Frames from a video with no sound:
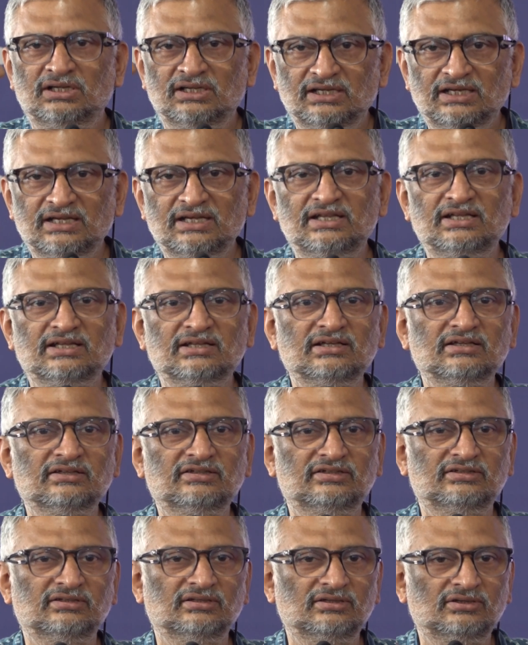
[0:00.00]

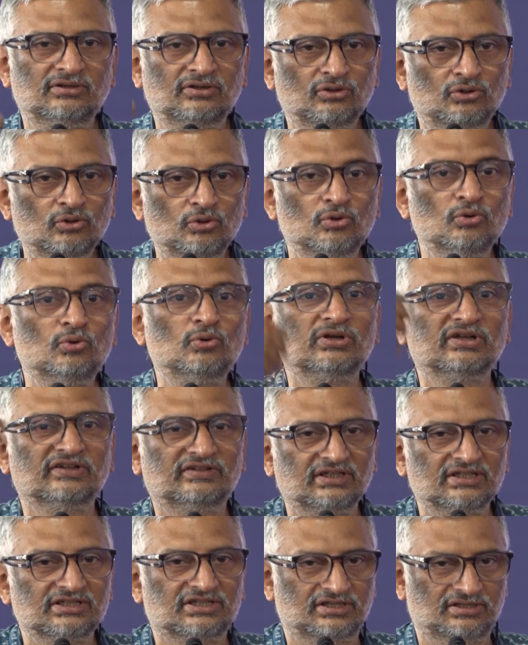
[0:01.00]
Indians to do
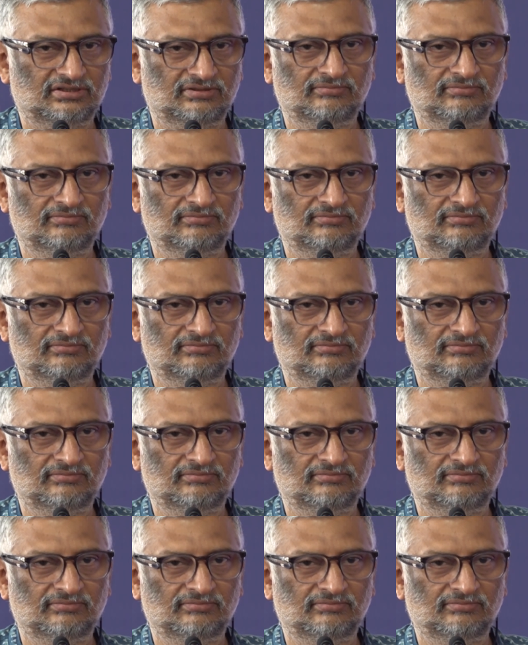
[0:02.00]
research.